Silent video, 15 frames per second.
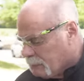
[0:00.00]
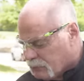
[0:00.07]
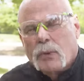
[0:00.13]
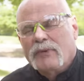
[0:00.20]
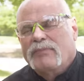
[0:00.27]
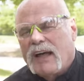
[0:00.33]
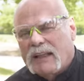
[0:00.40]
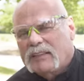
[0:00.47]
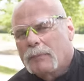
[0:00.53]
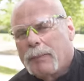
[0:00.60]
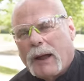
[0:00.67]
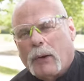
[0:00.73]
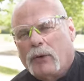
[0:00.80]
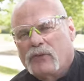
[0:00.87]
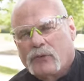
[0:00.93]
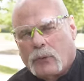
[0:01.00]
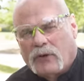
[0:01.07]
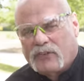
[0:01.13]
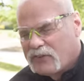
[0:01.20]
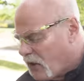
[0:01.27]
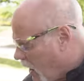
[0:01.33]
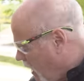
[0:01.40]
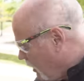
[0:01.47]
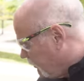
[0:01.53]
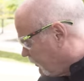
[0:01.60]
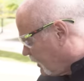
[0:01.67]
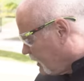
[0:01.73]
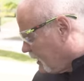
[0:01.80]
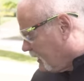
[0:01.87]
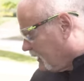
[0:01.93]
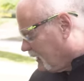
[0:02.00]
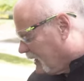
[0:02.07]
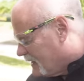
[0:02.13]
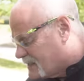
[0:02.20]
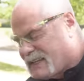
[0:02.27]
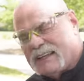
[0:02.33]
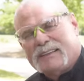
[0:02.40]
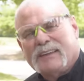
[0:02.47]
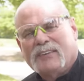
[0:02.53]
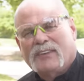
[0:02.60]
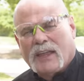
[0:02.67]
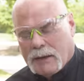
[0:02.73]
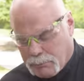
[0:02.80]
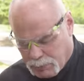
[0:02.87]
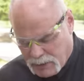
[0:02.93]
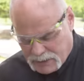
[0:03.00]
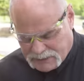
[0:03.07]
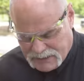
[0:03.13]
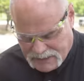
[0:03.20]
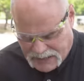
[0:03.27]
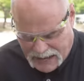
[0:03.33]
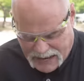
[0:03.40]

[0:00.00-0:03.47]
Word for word: So we've got the power source solved. Let's get this thing plugged in.